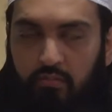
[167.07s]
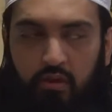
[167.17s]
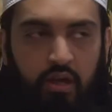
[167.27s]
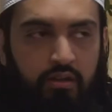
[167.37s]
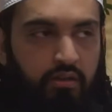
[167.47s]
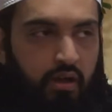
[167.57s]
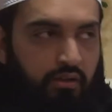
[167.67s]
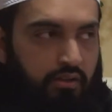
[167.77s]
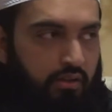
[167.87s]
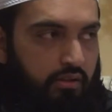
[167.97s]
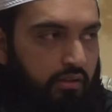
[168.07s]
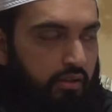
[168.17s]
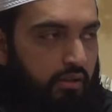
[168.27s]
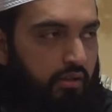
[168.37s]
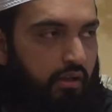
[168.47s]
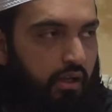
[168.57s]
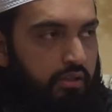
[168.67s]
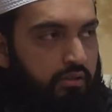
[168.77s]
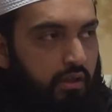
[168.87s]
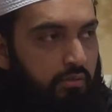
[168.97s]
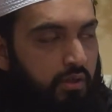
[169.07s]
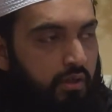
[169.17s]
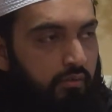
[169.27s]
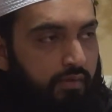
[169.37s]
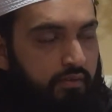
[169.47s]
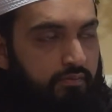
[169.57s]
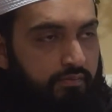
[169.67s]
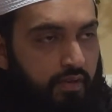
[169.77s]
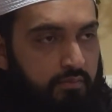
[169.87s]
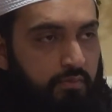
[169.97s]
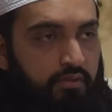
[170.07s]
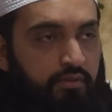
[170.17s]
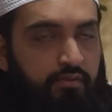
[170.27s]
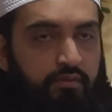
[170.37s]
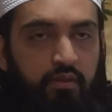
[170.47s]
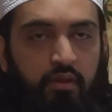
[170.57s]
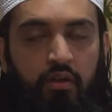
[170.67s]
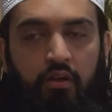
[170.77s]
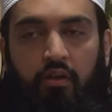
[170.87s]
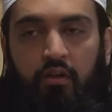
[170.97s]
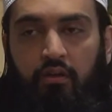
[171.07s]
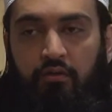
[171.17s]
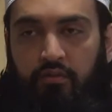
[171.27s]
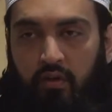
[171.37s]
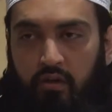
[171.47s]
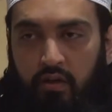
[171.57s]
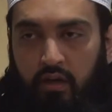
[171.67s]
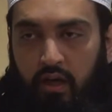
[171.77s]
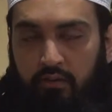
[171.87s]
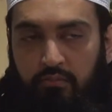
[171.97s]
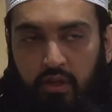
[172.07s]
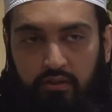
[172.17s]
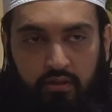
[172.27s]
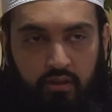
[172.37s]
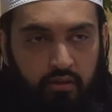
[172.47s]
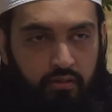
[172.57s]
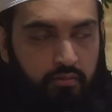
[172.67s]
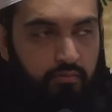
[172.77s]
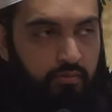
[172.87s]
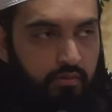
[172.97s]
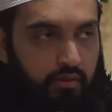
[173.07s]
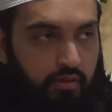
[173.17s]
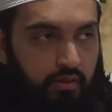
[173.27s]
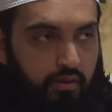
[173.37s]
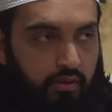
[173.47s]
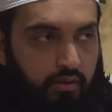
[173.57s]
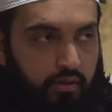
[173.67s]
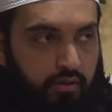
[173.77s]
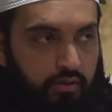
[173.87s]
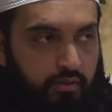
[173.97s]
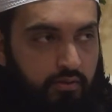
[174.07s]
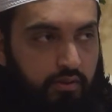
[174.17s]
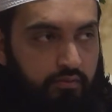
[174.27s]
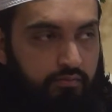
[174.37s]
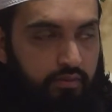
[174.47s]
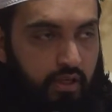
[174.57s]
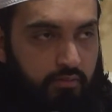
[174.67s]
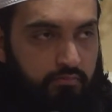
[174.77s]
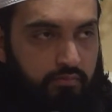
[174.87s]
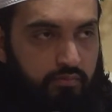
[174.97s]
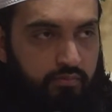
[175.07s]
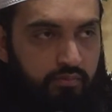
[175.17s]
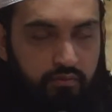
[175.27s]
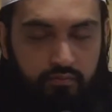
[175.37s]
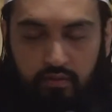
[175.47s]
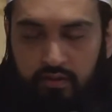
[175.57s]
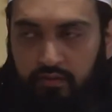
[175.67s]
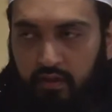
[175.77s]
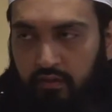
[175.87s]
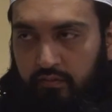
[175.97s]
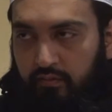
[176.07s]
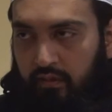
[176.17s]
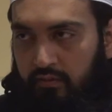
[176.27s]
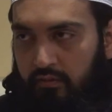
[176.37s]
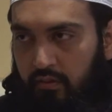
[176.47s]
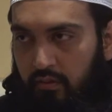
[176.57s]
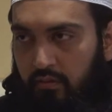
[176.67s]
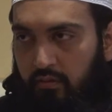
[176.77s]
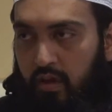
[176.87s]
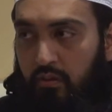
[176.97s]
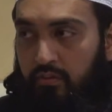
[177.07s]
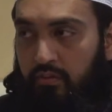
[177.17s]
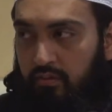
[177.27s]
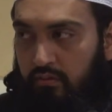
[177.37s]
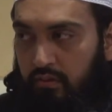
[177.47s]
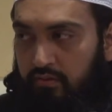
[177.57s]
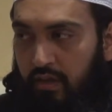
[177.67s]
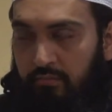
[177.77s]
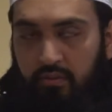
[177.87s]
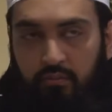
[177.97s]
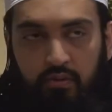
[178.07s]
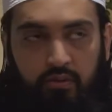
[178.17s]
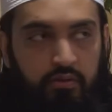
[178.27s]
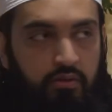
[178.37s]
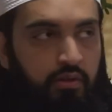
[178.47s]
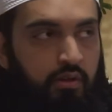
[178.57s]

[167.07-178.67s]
Mullah Ali Qari, Ali Rahma, a very famous scholar and muhaddith, you know, his name sort of resonates throughout the Islamic world.